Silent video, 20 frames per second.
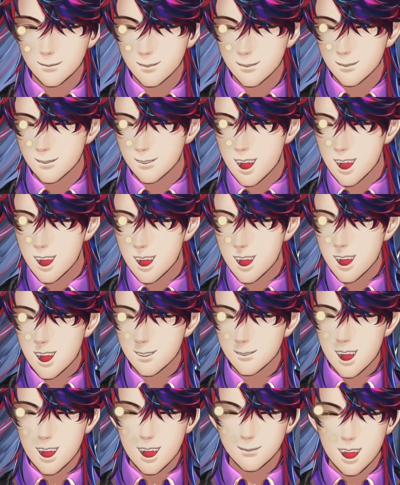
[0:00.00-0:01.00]
and this
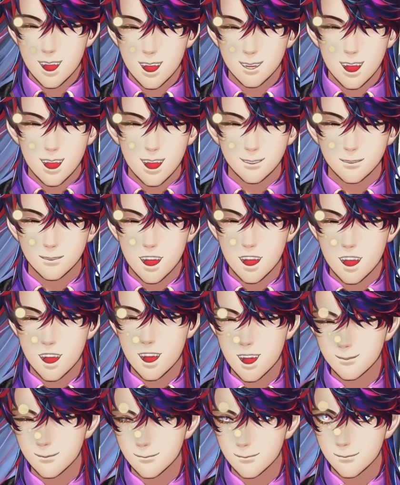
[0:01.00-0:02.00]
here is our
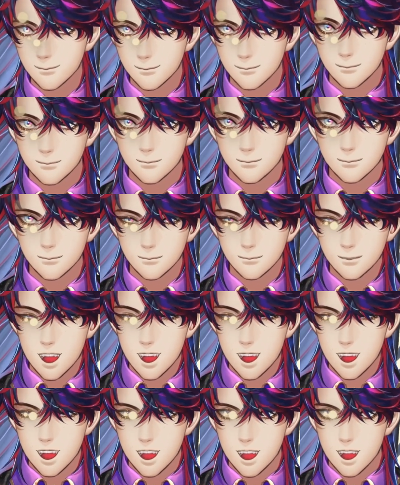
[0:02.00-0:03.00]
president.
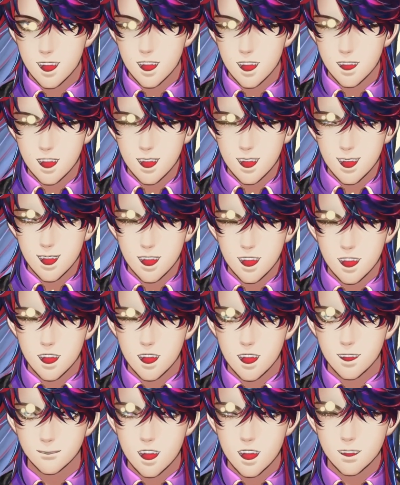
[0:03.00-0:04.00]
Hoshino is our
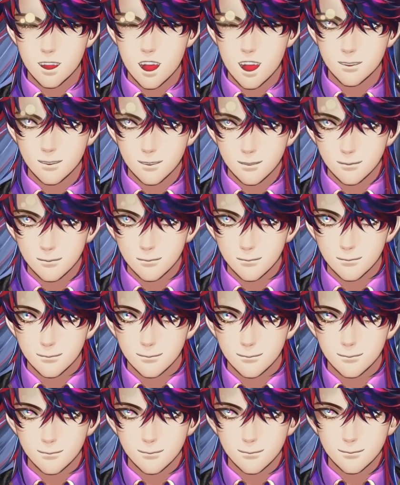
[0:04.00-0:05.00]
lone third year.
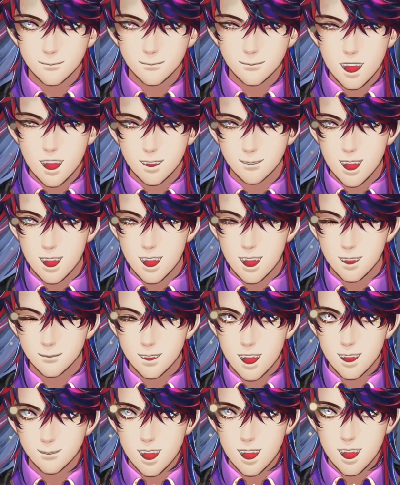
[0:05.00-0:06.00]
Nice to meet
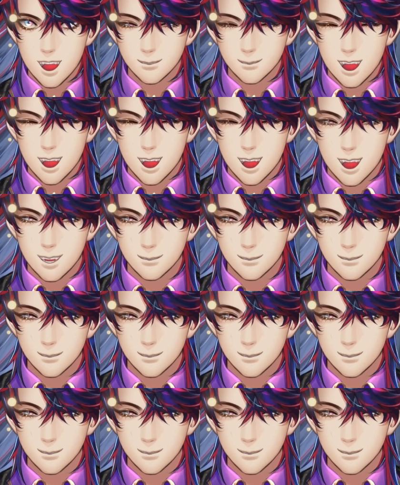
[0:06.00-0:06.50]
you, Sensei.